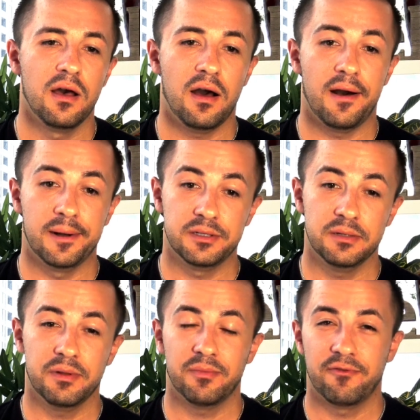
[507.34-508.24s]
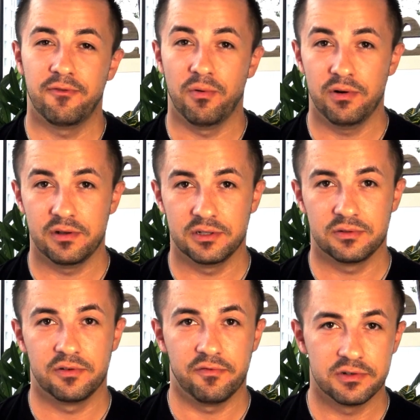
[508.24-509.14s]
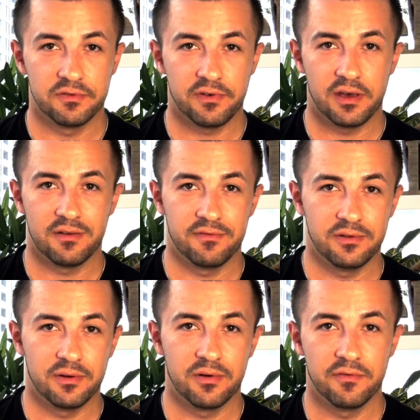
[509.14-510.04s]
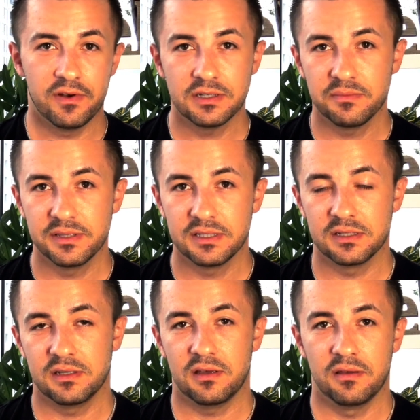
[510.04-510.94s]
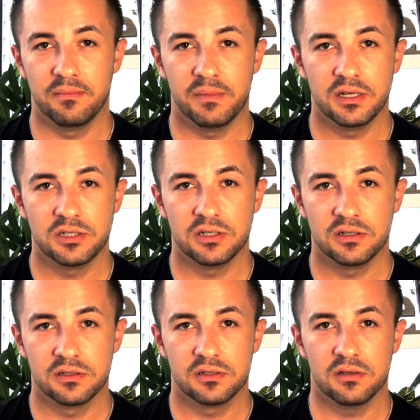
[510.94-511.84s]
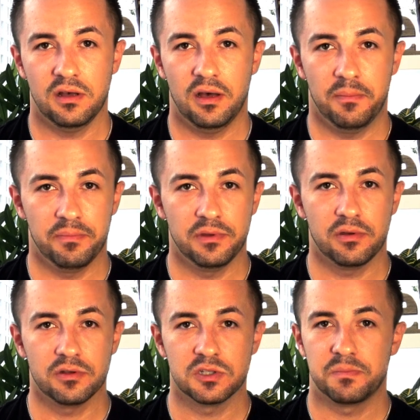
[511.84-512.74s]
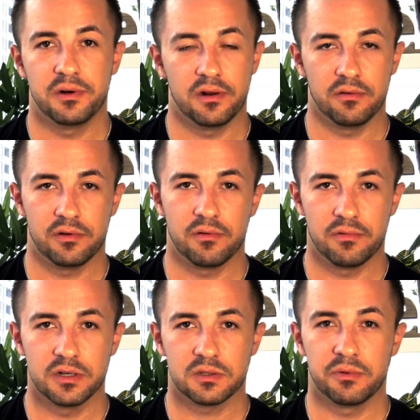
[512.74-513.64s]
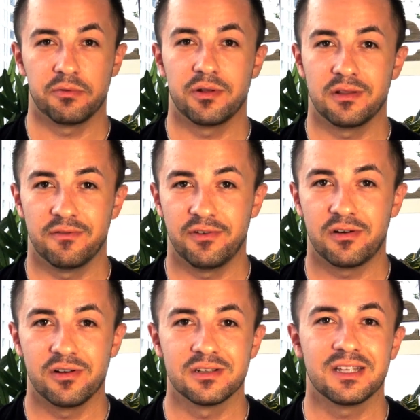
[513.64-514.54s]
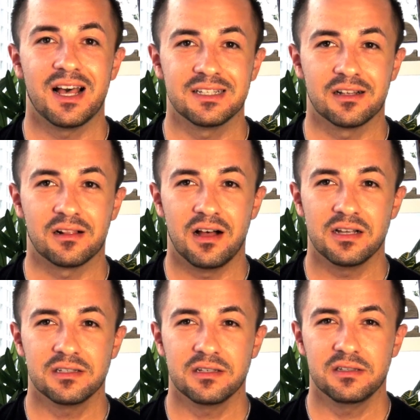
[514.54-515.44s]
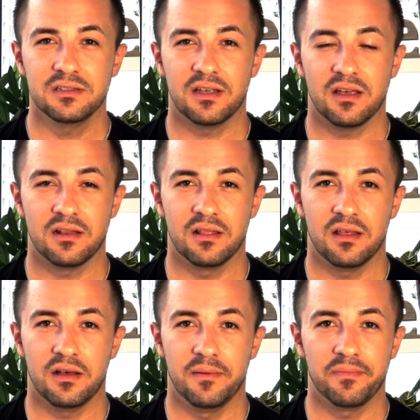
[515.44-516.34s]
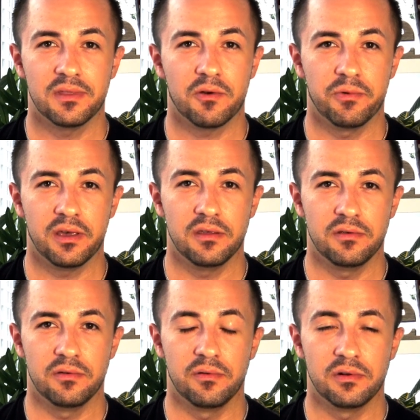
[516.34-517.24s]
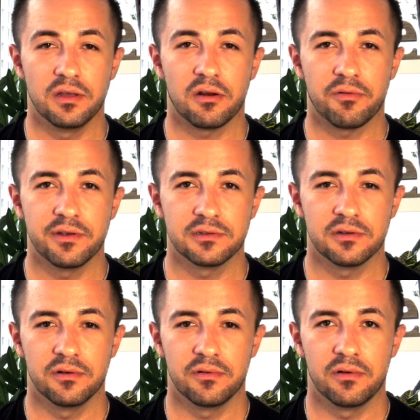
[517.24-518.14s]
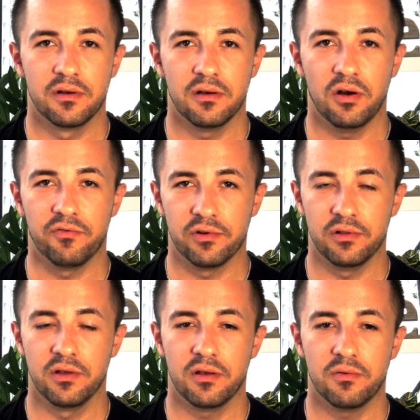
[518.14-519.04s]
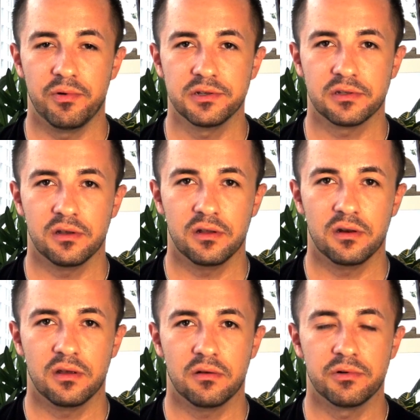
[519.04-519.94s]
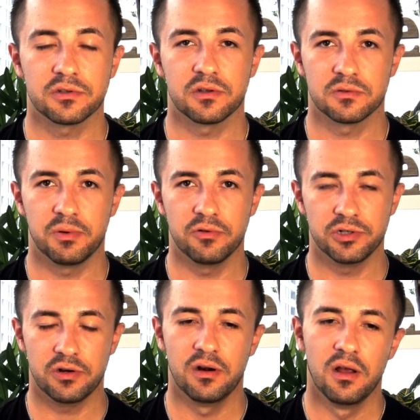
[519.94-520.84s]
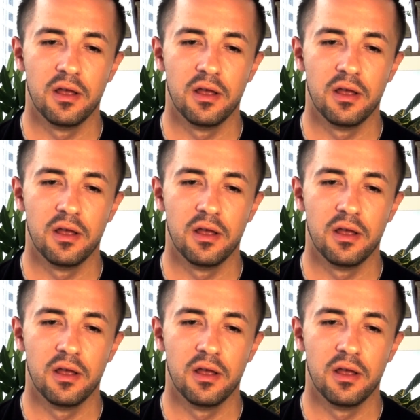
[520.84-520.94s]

Uh, tip number four is to diversify in your investments. As I mentioned, um, you can spread out your risk between various asset classes, and uh, that way you decrease your overall risk and risk exposure.